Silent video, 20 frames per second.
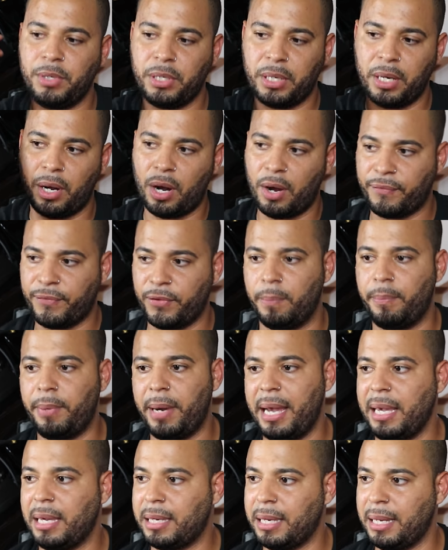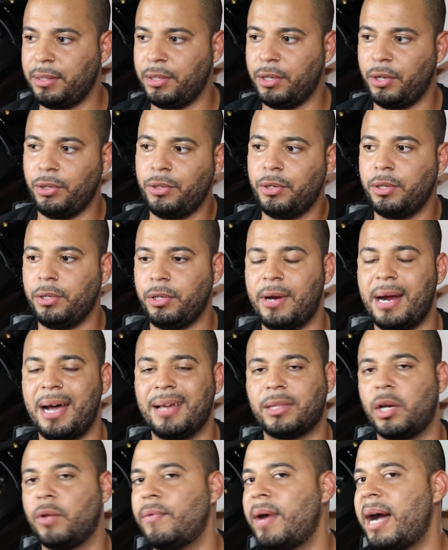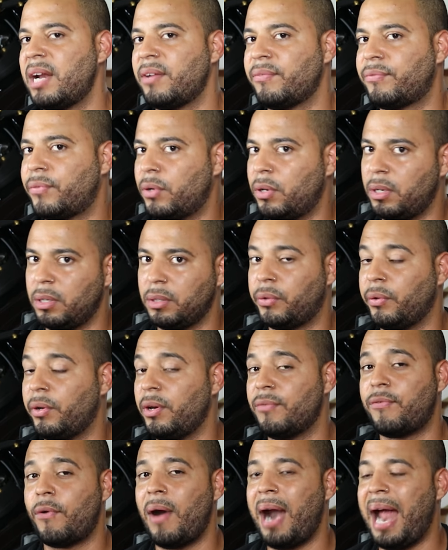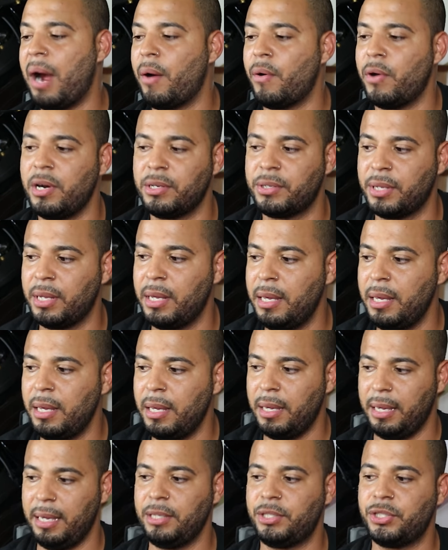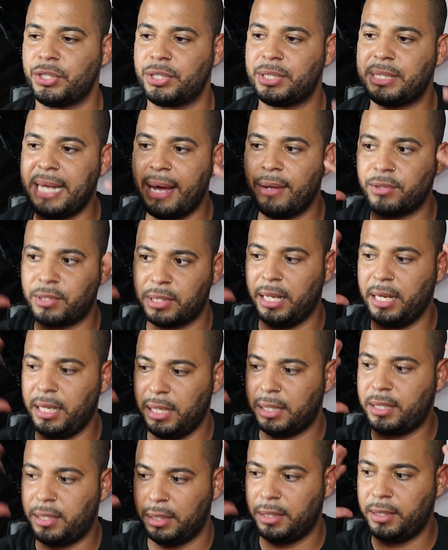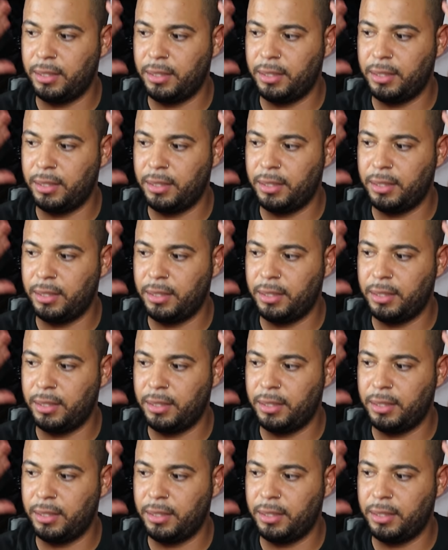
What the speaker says: you get off your bike and you're out there riding for 3 or 4 hours, it just sounds like